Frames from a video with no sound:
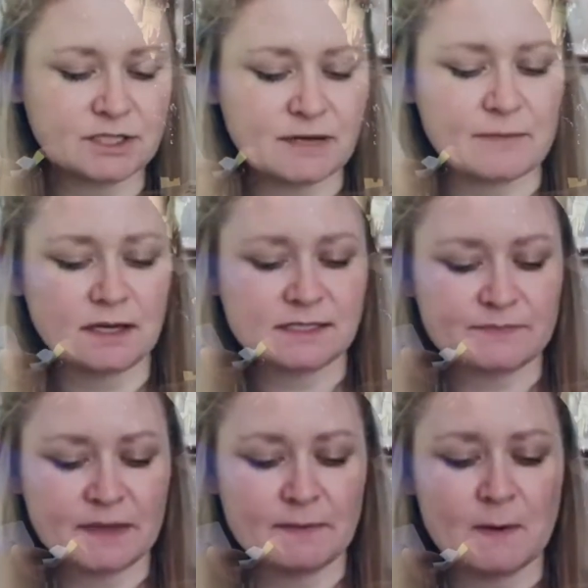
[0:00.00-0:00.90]
amongst
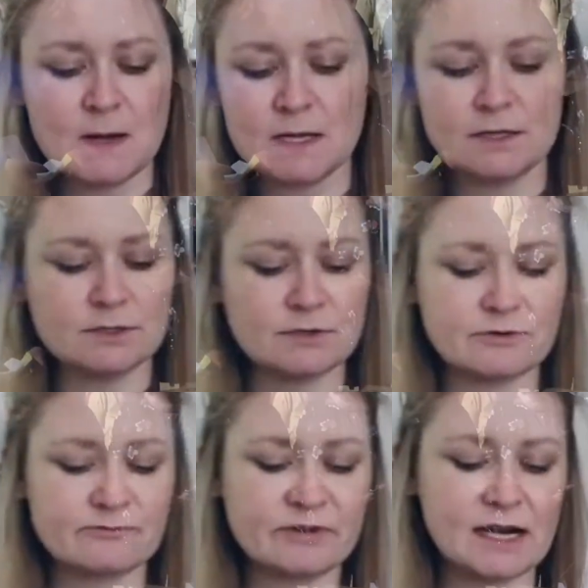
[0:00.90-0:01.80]
people who do
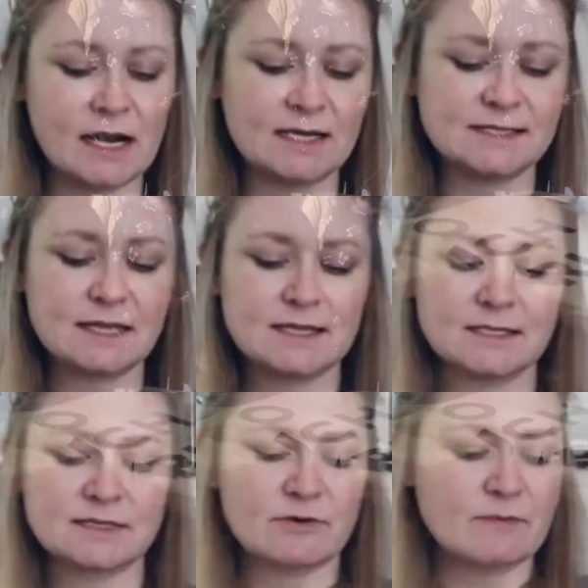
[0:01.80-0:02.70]
not realise that this
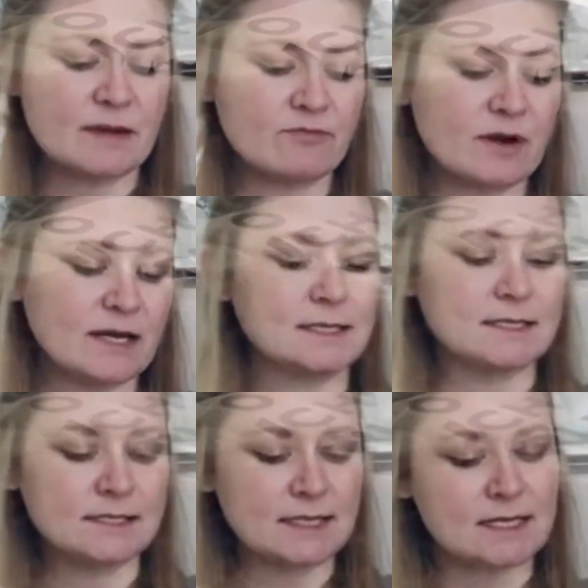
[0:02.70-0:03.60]
is what my brain
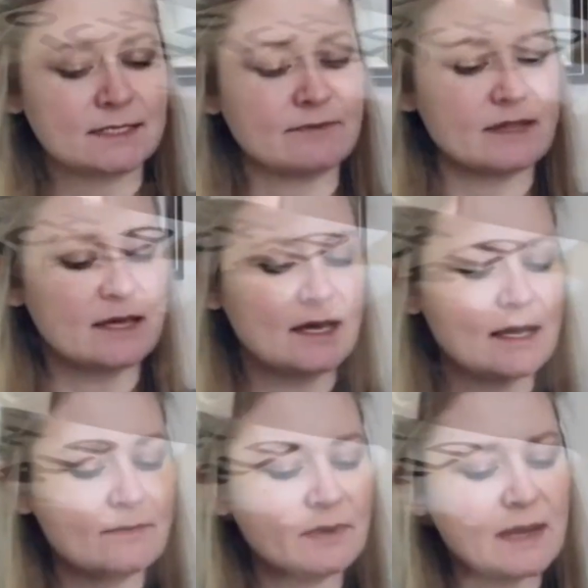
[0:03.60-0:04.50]
contends with,
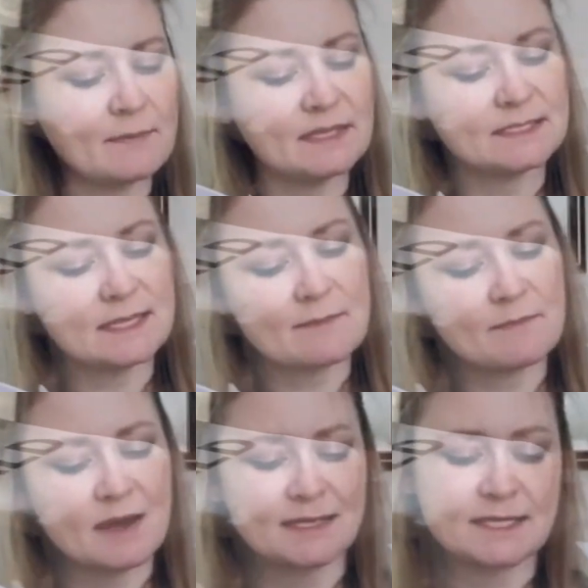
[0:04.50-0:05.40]
but it means that
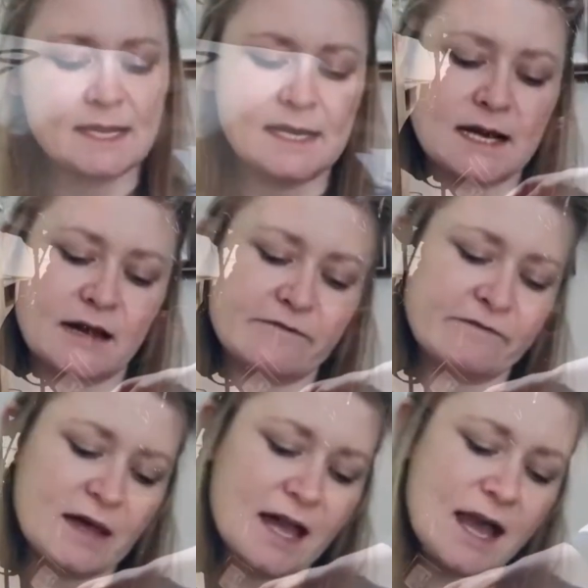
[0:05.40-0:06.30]
my daily life
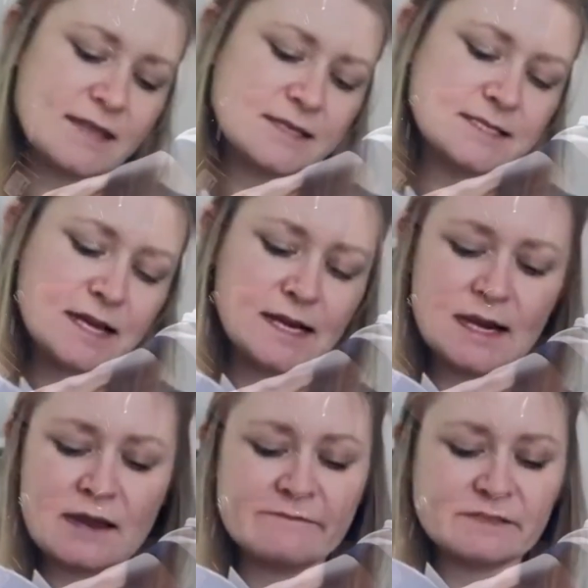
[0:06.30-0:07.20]
and the daily
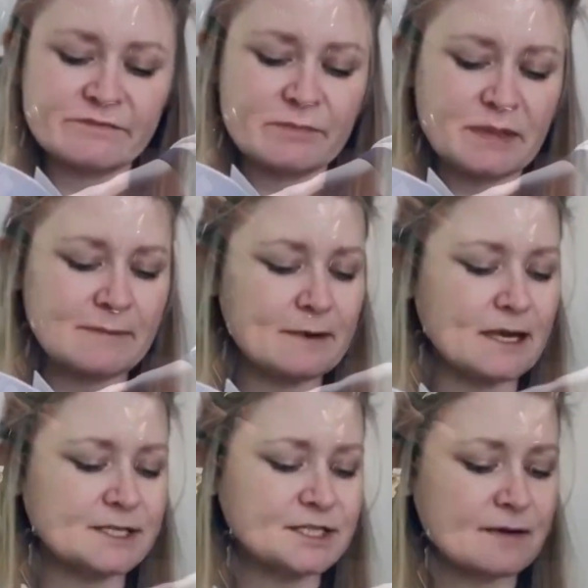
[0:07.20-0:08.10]
lives of the people
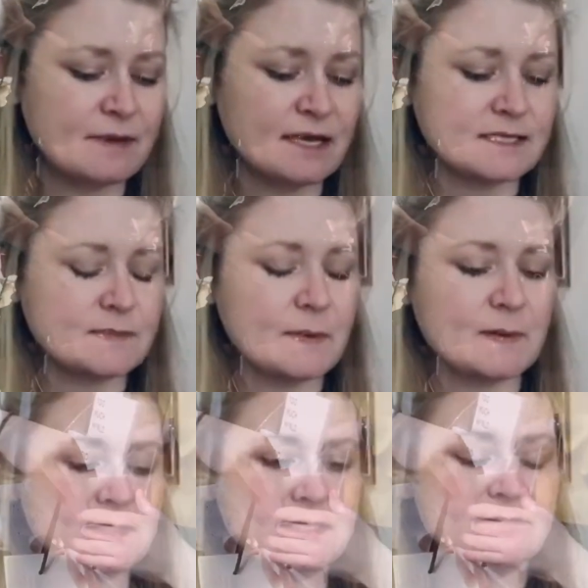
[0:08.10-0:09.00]
I share my
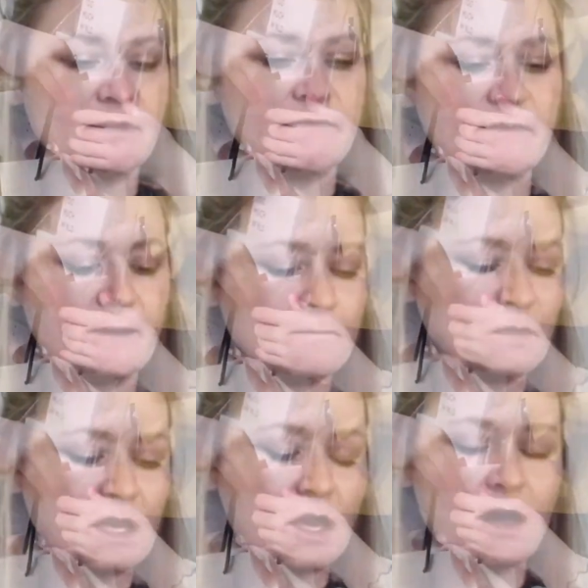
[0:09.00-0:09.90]
experiences with
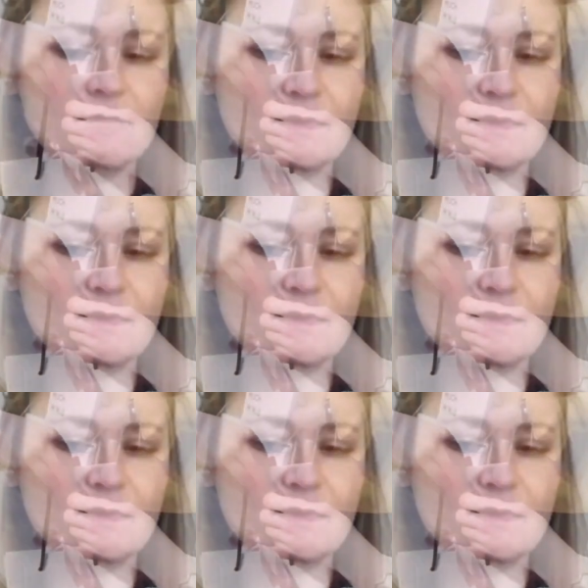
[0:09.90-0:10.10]
can't be